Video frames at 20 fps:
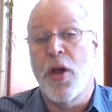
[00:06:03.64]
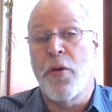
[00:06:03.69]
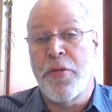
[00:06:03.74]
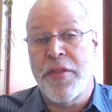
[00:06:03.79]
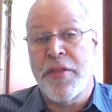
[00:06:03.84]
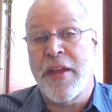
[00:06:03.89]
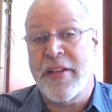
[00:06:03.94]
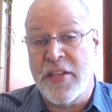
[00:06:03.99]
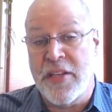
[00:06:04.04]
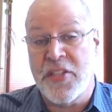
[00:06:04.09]

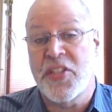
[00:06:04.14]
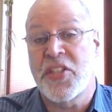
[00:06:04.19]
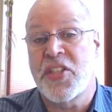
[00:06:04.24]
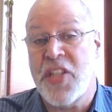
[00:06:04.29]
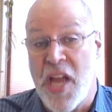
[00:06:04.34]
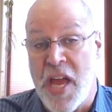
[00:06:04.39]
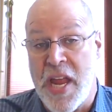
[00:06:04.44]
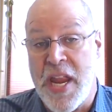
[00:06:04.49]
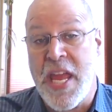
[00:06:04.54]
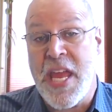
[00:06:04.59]
thing to
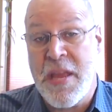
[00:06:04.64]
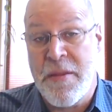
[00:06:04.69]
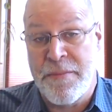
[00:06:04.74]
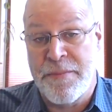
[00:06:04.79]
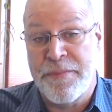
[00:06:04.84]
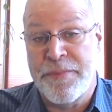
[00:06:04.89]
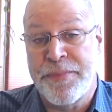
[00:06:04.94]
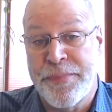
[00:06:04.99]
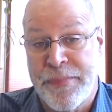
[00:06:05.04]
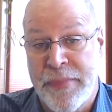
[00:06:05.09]
study
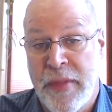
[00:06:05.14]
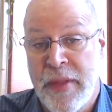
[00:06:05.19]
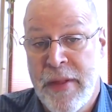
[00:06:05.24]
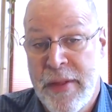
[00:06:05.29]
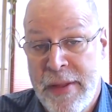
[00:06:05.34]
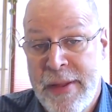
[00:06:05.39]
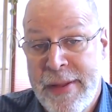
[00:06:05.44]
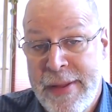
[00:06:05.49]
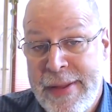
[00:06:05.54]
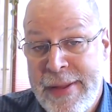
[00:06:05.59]

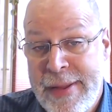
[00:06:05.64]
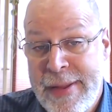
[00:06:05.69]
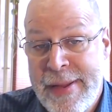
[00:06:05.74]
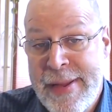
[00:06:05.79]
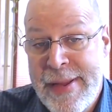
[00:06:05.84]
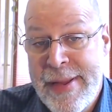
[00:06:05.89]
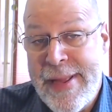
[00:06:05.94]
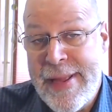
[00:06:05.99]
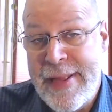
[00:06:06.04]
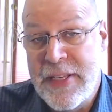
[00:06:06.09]

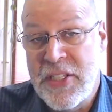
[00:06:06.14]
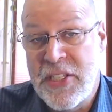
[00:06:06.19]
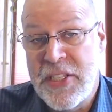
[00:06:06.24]
in